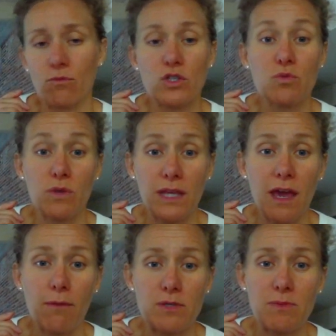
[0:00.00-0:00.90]
which really
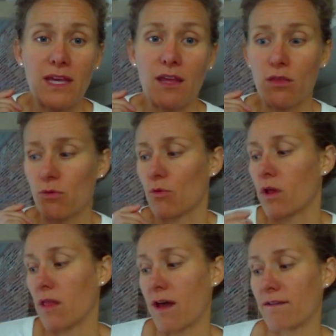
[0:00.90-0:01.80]
helped me get through
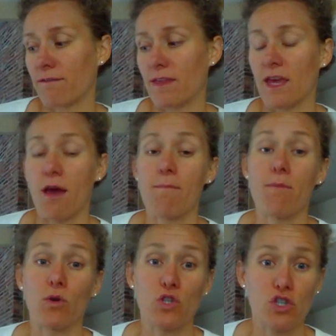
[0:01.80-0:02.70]
a lot of the
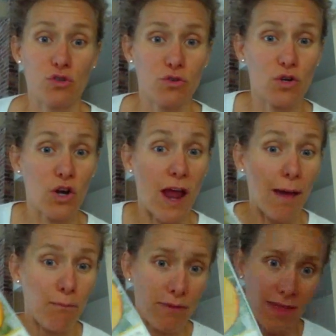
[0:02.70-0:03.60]
emotional crap